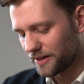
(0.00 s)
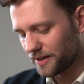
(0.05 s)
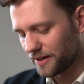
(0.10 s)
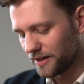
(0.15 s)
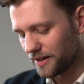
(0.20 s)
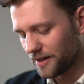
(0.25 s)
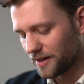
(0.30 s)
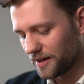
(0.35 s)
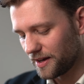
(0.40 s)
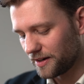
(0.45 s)

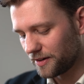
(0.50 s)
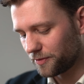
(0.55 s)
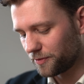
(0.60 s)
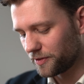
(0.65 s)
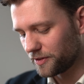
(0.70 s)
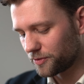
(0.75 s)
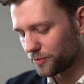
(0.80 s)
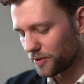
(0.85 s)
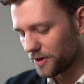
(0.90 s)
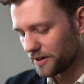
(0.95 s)
here and it
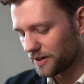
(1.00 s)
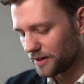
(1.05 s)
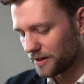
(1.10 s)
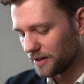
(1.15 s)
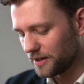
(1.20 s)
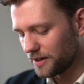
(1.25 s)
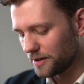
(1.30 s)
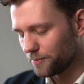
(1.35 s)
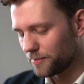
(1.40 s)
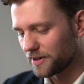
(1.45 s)
fits right in
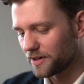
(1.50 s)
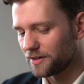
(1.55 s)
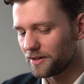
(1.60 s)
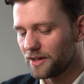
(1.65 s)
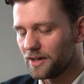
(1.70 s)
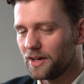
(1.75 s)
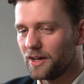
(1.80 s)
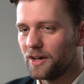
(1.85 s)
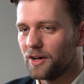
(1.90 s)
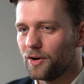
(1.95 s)
here, but it
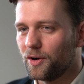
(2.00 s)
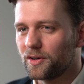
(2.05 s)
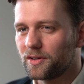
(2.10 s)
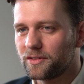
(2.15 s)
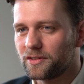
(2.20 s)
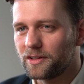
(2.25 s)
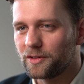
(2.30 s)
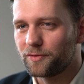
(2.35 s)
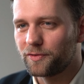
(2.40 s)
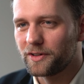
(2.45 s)

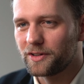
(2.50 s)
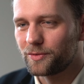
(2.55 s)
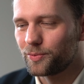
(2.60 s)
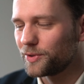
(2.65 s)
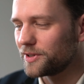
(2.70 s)
honestly fits.